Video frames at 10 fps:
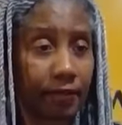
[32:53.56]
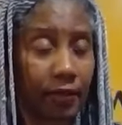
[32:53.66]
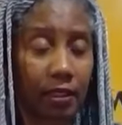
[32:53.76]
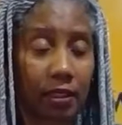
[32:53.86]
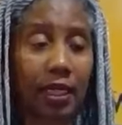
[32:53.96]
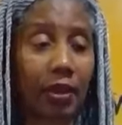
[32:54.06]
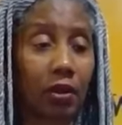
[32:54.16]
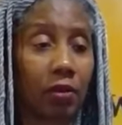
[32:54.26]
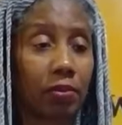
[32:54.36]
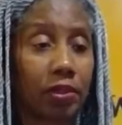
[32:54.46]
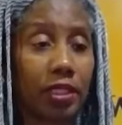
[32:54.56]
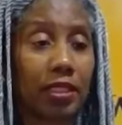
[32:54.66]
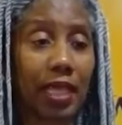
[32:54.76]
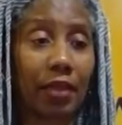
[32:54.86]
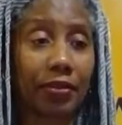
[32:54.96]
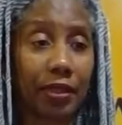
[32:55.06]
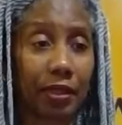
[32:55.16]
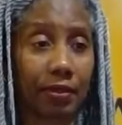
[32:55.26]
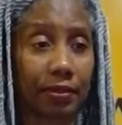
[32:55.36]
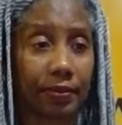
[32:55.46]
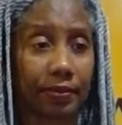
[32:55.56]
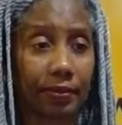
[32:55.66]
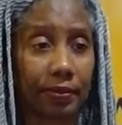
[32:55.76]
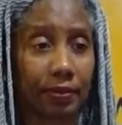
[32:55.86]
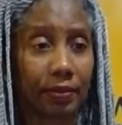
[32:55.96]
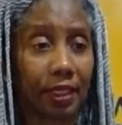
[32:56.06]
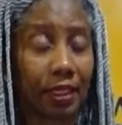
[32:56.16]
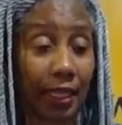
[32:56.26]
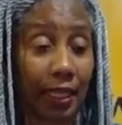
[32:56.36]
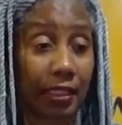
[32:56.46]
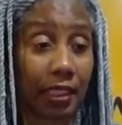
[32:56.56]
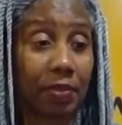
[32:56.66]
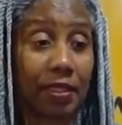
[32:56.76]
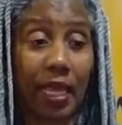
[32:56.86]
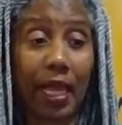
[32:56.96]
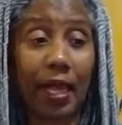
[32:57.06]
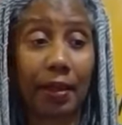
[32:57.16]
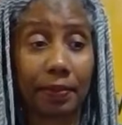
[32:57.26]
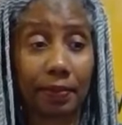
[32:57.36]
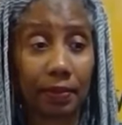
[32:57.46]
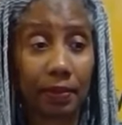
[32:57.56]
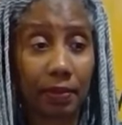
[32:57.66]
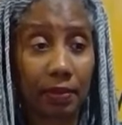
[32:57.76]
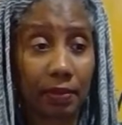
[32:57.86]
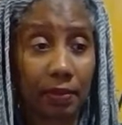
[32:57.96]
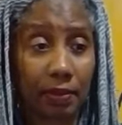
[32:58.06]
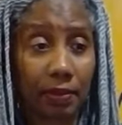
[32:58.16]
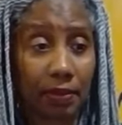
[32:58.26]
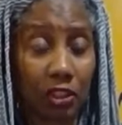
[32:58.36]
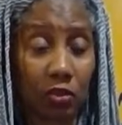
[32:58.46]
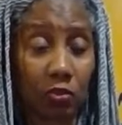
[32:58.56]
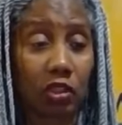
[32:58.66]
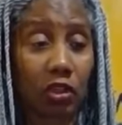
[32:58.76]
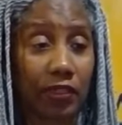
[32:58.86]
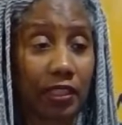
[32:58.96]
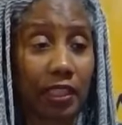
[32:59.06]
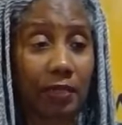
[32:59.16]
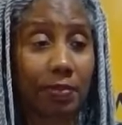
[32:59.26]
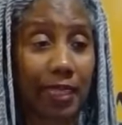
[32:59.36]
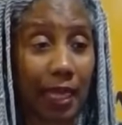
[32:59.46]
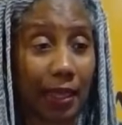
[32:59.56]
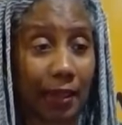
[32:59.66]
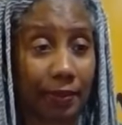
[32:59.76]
There's a lot of herbal teas out there, like Sleepy Time. Switch over to Sleepy Time.